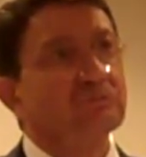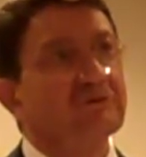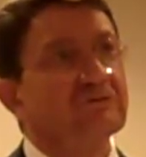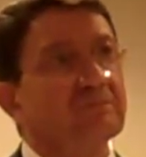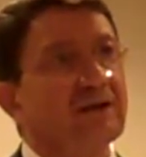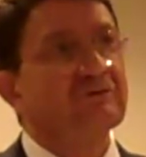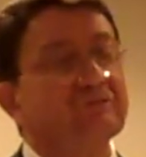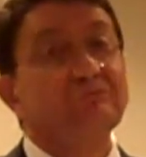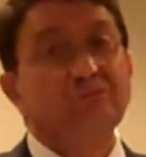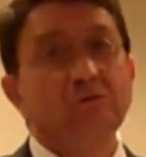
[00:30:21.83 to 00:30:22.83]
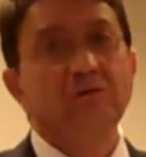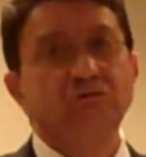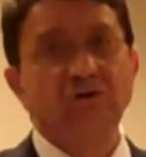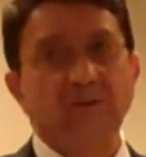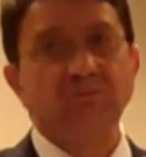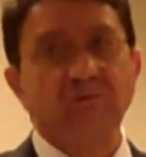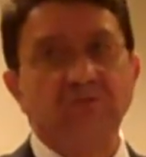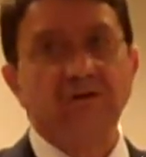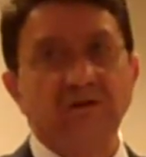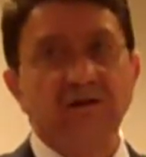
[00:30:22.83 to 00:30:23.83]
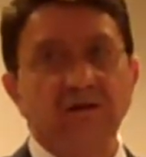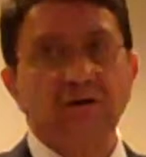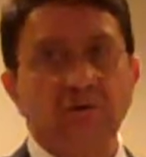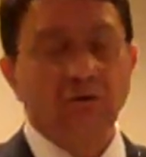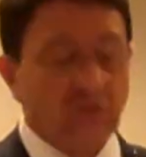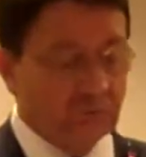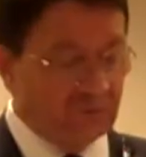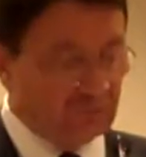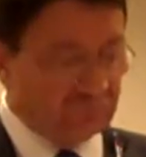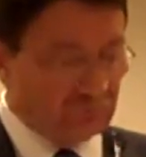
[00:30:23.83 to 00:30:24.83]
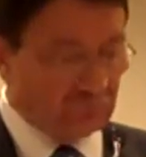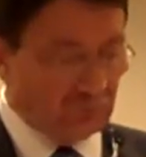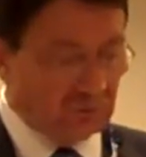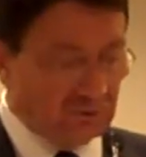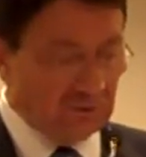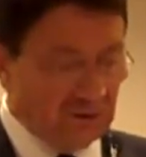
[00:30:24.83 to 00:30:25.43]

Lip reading: tourism has a full chapter there in an acknowledgement of its role.